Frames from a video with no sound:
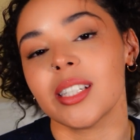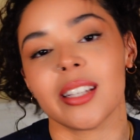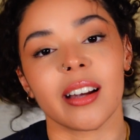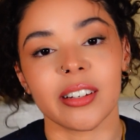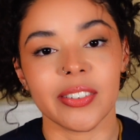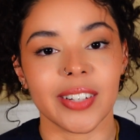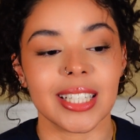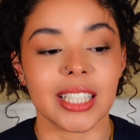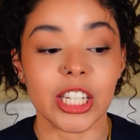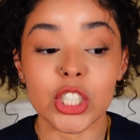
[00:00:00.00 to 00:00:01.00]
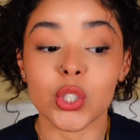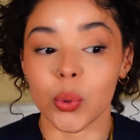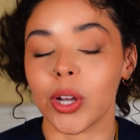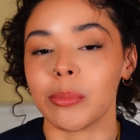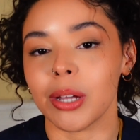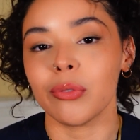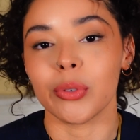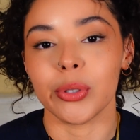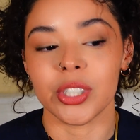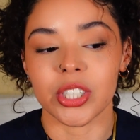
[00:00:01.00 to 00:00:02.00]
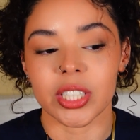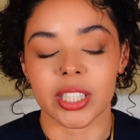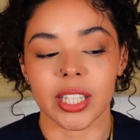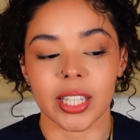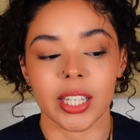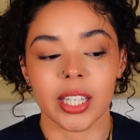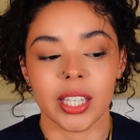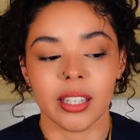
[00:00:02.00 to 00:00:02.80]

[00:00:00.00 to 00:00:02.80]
sacrifice enjoying my food just to like